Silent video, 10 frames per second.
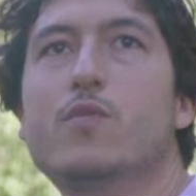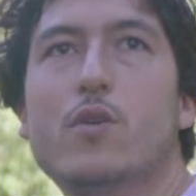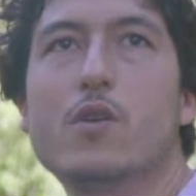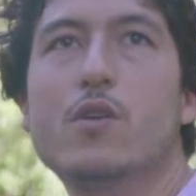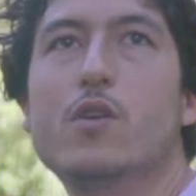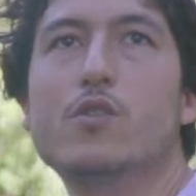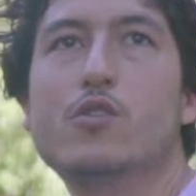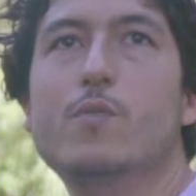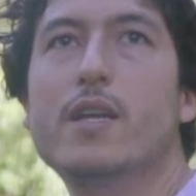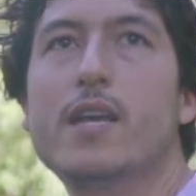for
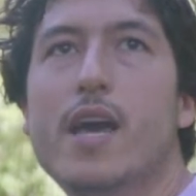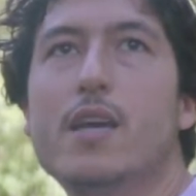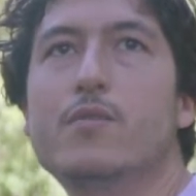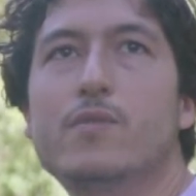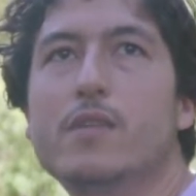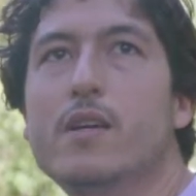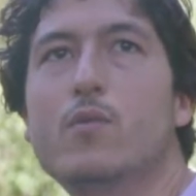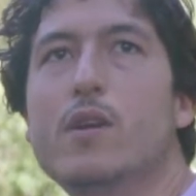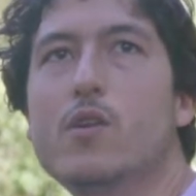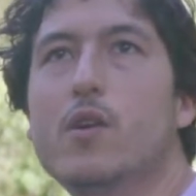non-human life. They
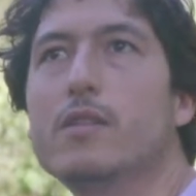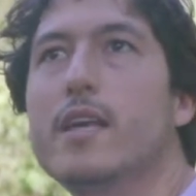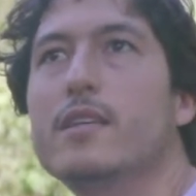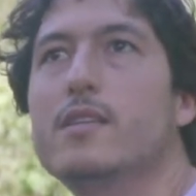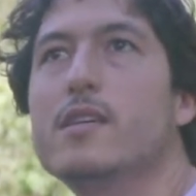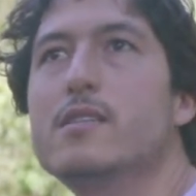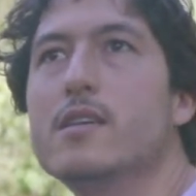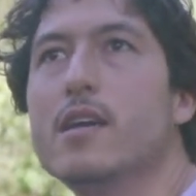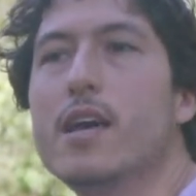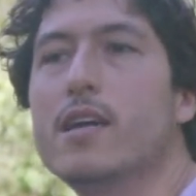were called like
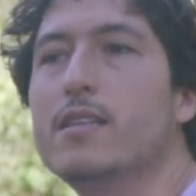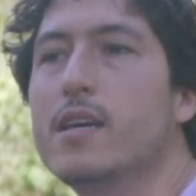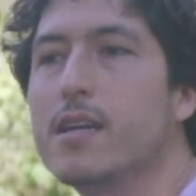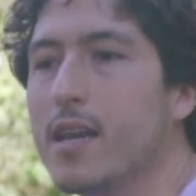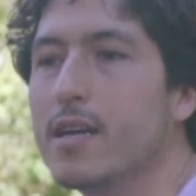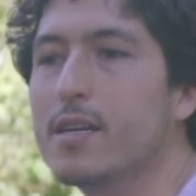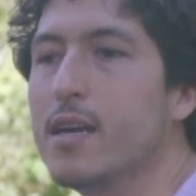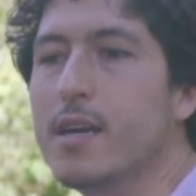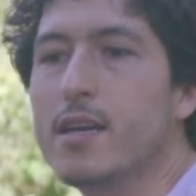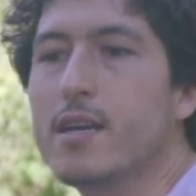this, and they are like
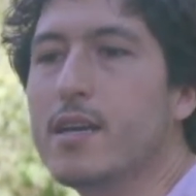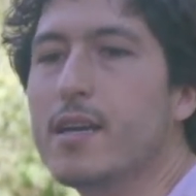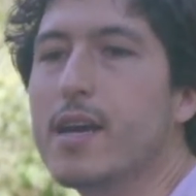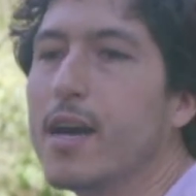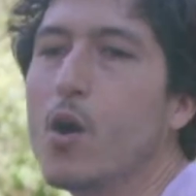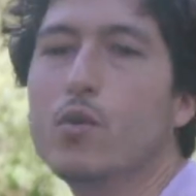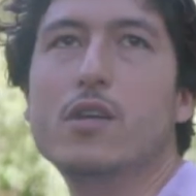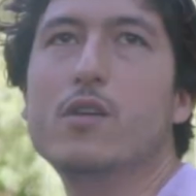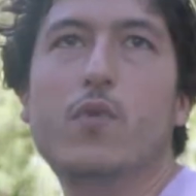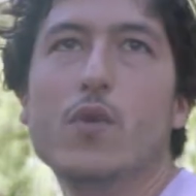a
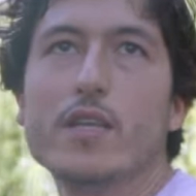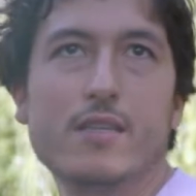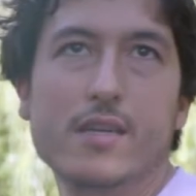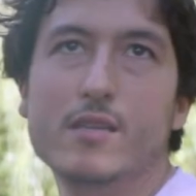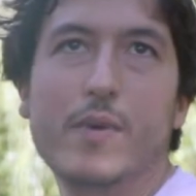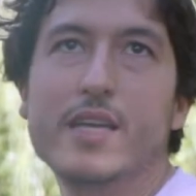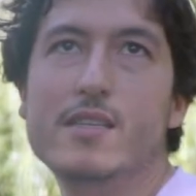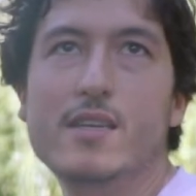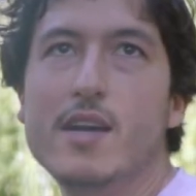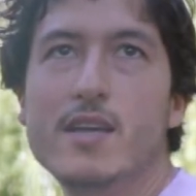hotel for insects,
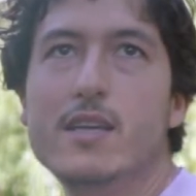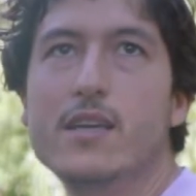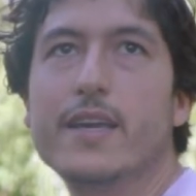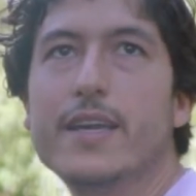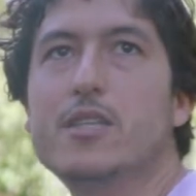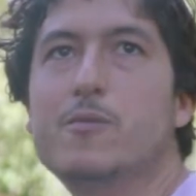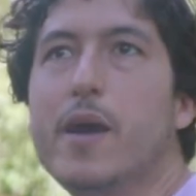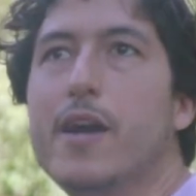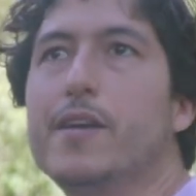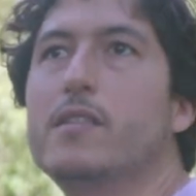basically,
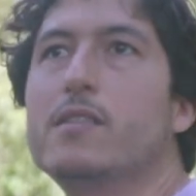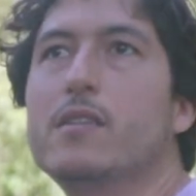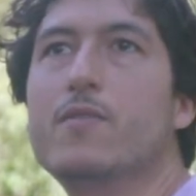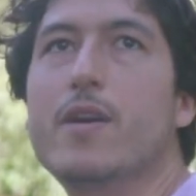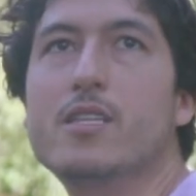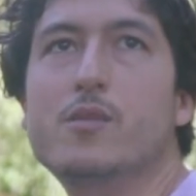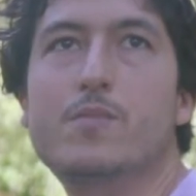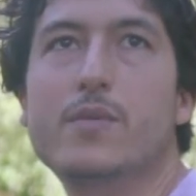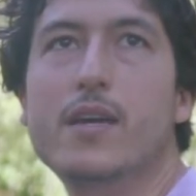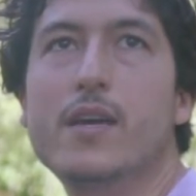inspired in the
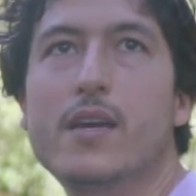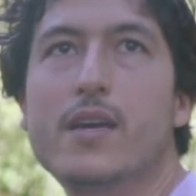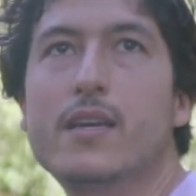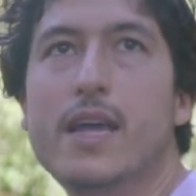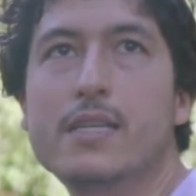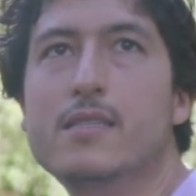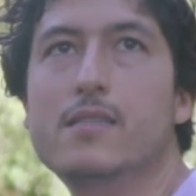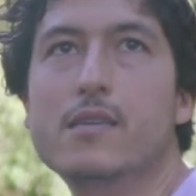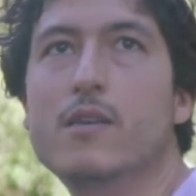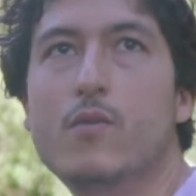
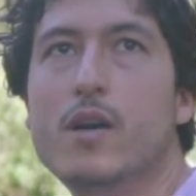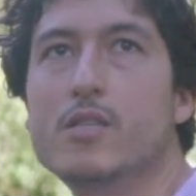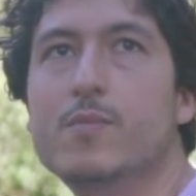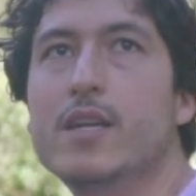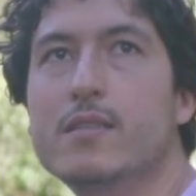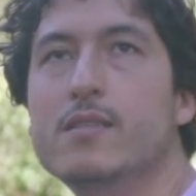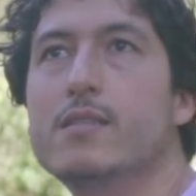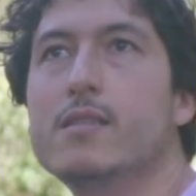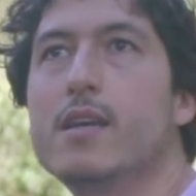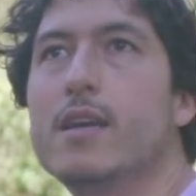nests, in the wasp
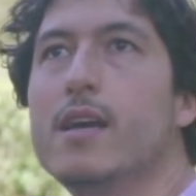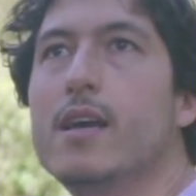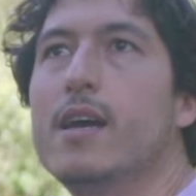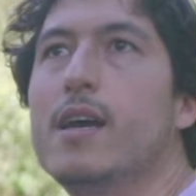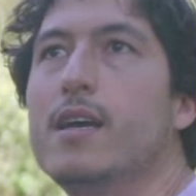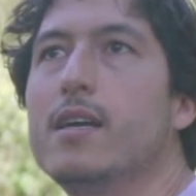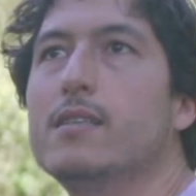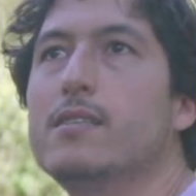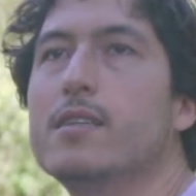nests. And